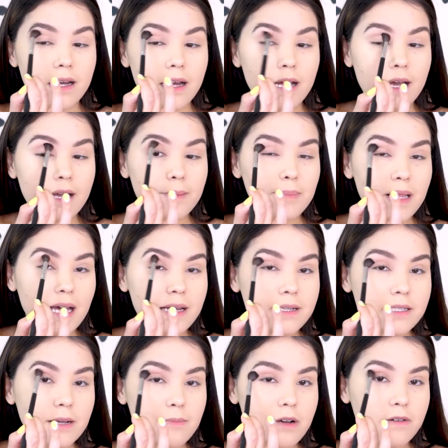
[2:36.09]
I applied
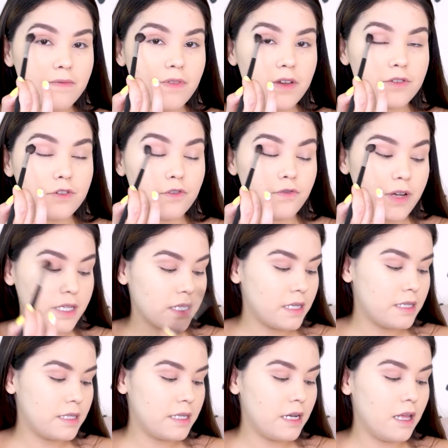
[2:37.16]
some of the Too Faced
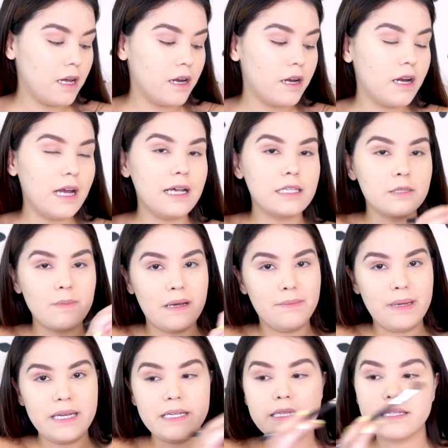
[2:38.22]
concealer as my
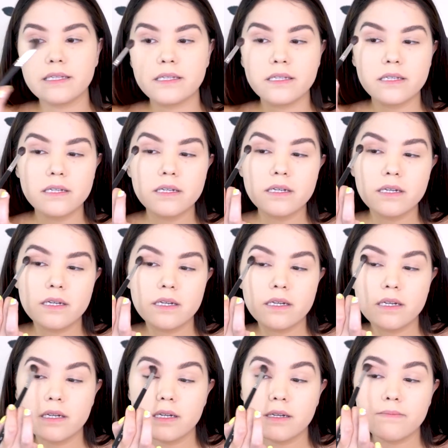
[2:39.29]
base,
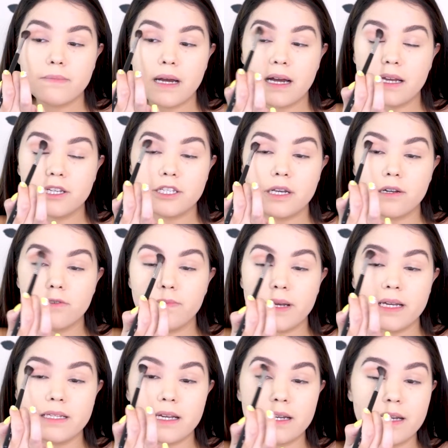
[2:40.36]
my eyeshadow
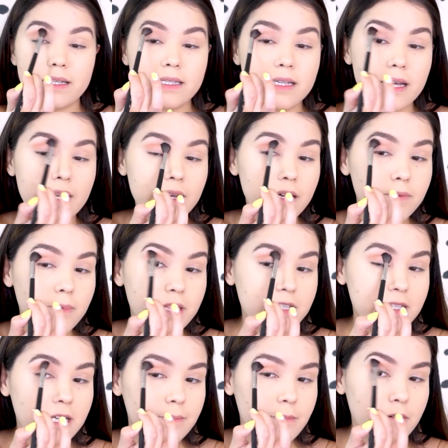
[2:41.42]
base, and I set it with
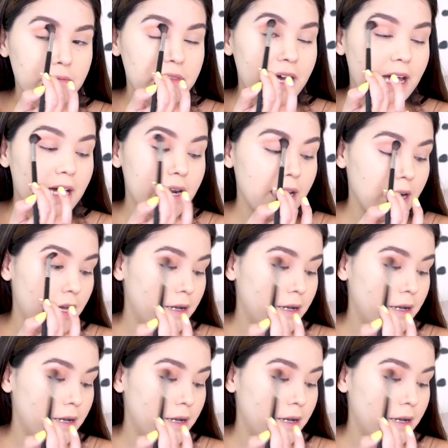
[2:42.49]
some of that